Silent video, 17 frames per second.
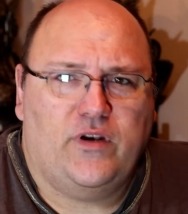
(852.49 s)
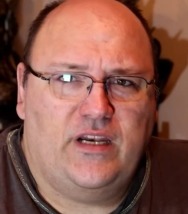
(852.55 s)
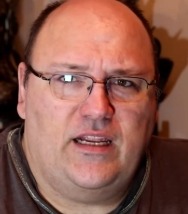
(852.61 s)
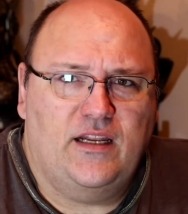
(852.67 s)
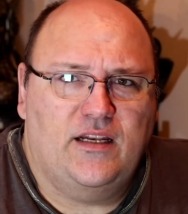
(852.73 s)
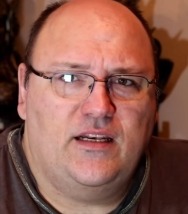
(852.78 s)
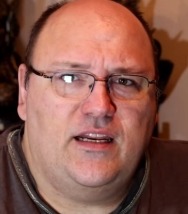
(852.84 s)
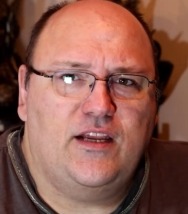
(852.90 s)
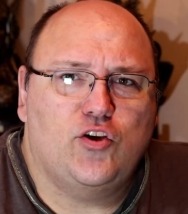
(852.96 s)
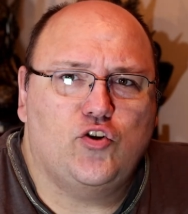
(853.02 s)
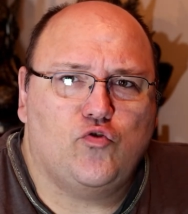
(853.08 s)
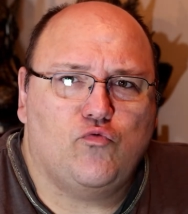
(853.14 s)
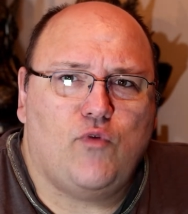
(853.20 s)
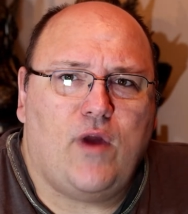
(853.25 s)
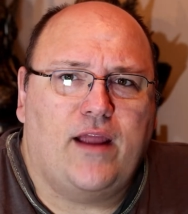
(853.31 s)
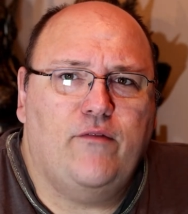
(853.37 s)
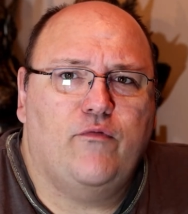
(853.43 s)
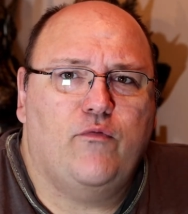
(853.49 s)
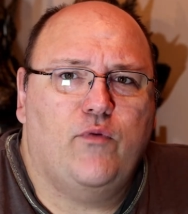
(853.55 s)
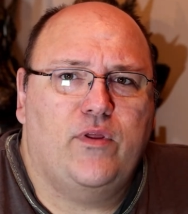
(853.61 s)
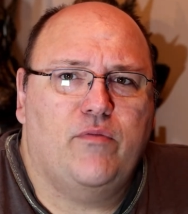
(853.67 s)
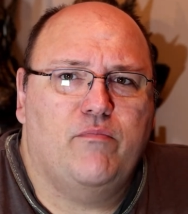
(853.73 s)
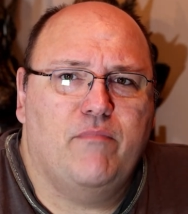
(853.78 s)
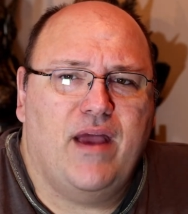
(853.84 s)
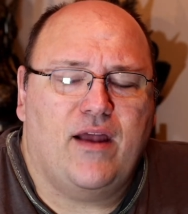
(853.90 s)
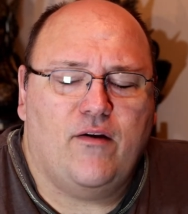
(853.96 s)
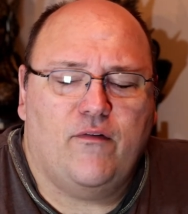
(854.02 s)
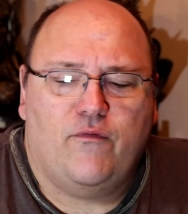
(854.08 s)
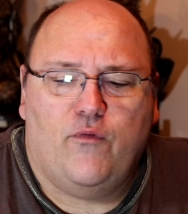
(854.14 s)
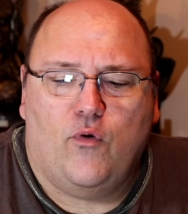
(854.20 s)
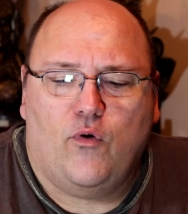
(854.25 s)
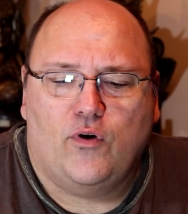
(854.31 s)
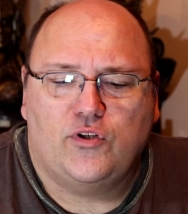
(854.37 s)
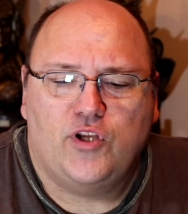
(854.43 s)
D&D is rife with
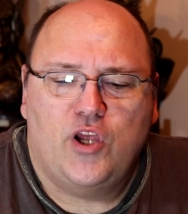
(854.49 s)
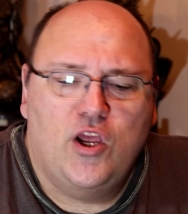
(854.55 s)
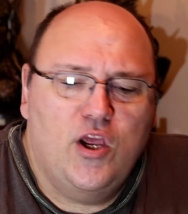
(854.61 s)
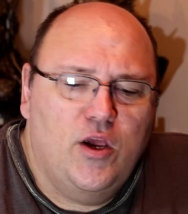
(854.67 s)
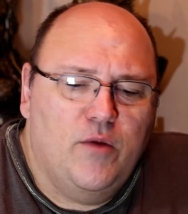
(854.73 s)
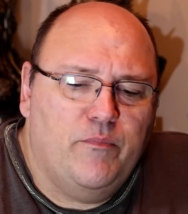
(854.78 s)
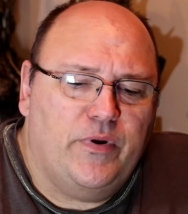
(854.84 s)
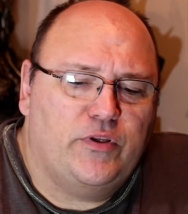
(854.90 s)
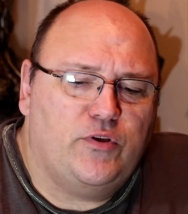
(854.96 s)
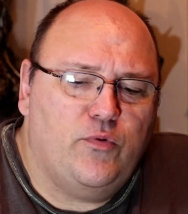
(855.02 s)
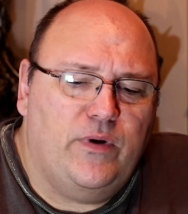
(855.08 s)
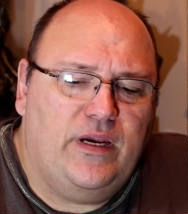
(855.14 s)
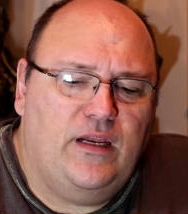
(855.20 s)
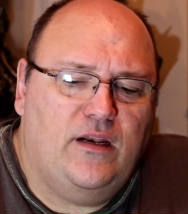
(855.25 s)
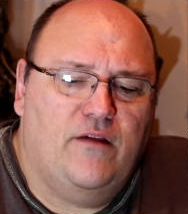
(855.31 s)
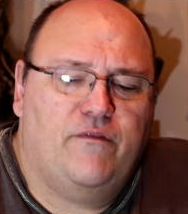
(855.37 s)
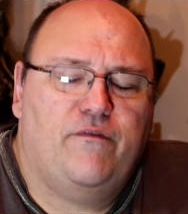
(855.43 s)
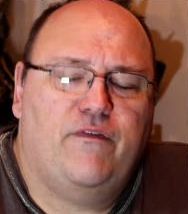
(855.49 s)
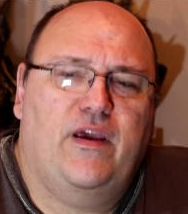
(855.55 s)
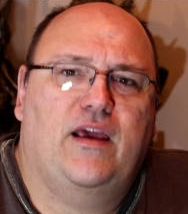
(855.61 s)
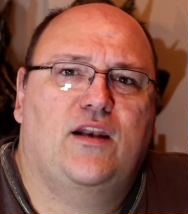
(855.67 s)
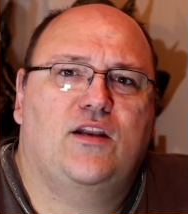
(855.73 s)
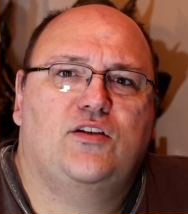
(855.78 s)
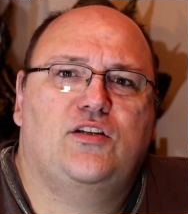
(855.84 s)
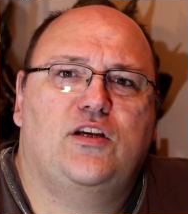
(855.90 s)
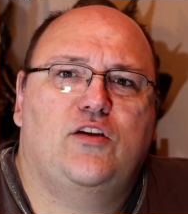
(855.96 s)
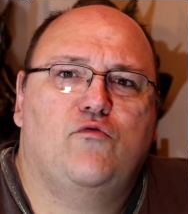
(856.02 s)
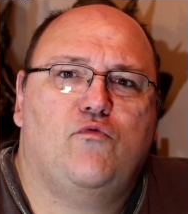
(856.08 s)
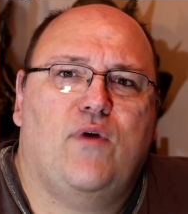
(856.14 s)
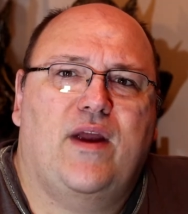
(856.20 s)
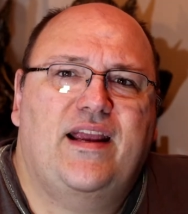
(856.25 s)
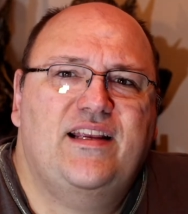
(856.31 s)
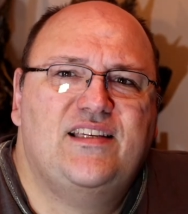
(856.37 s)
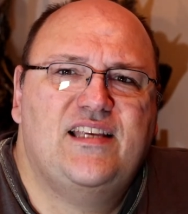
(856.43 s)
metaphors between a fantasy
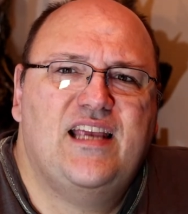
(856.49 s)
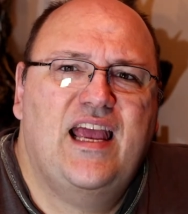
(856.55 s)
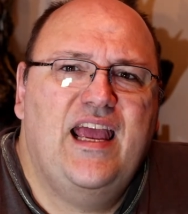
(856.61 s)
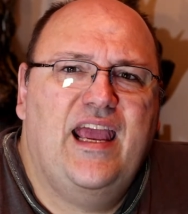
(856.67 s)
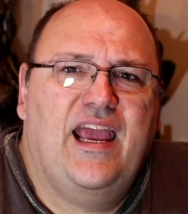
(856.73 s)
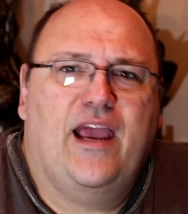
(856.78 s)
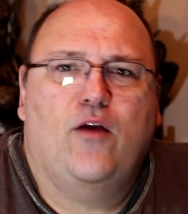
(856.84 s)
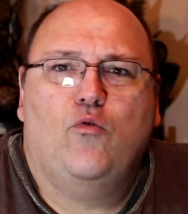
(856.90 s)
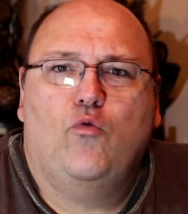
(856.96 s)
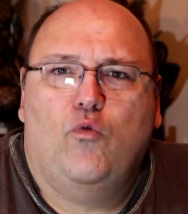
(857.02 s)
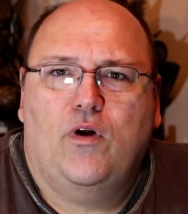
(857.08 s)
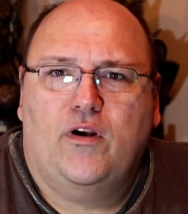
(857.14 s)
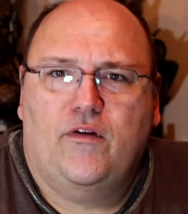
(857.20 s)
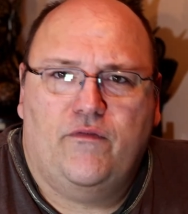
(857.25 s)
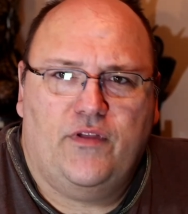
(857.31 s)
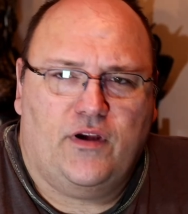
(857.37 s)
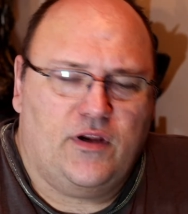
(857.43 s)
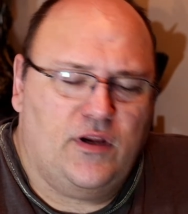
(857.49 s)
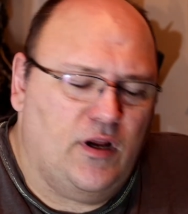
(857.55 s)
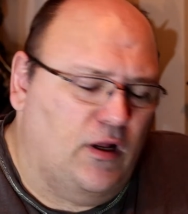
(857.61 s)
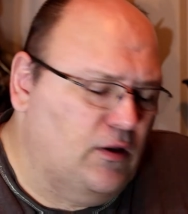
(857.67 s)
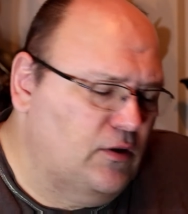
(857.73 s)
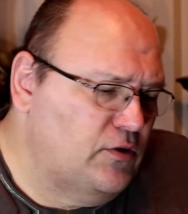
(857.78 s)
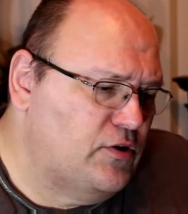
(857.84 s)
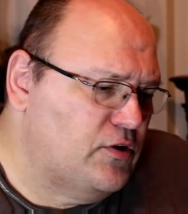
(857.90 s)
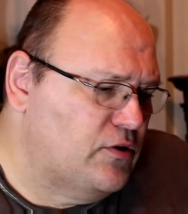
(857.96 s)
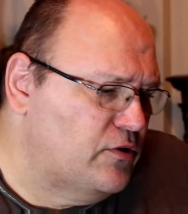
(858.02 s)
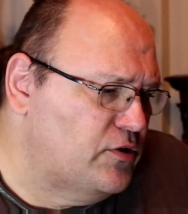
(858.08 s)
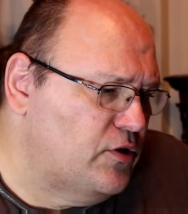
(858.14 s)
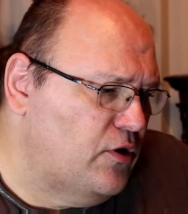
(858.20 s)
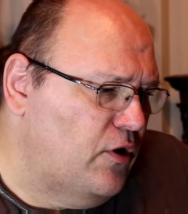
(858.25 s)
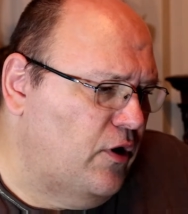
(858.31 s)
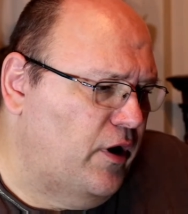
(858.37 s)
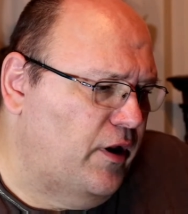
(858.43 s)
race and one of the cultures
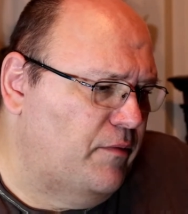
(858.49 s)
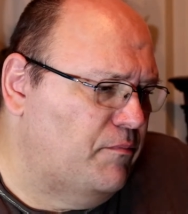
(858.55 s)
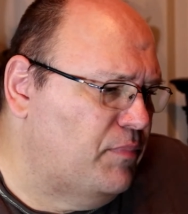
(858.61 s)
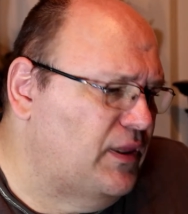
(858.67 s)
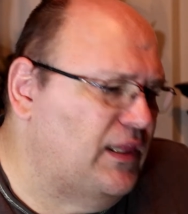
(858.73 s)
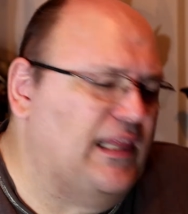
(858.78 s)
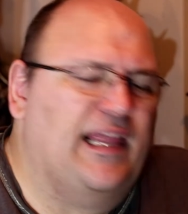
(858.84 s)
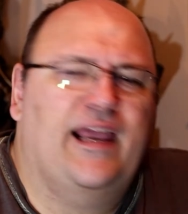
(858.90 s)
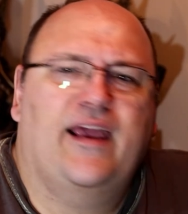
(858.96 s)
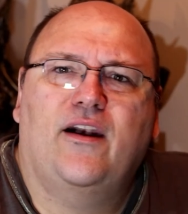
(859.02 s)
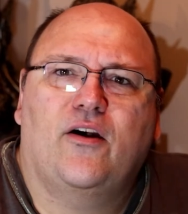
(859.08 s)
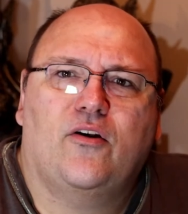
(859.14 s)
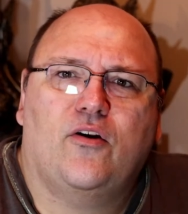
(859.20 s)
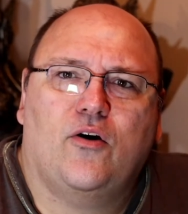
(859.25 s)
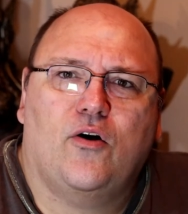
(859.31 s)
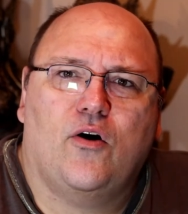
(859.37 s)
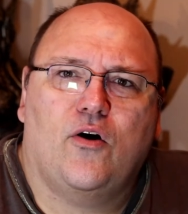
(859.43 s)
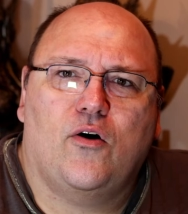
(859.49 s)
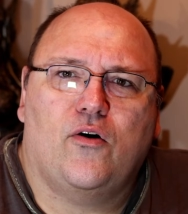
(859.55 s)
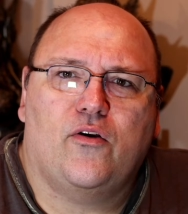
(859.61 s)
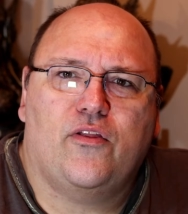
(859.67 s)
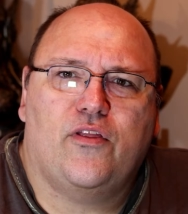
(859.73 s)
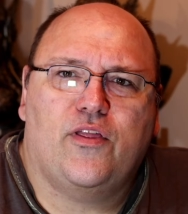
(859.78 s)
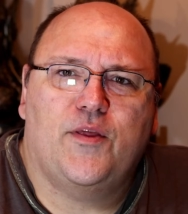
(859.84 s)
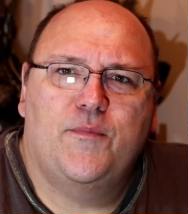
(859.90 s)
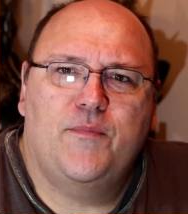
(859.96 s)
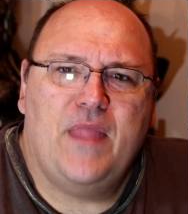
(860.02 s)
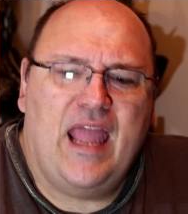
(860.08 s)
on planet Earth.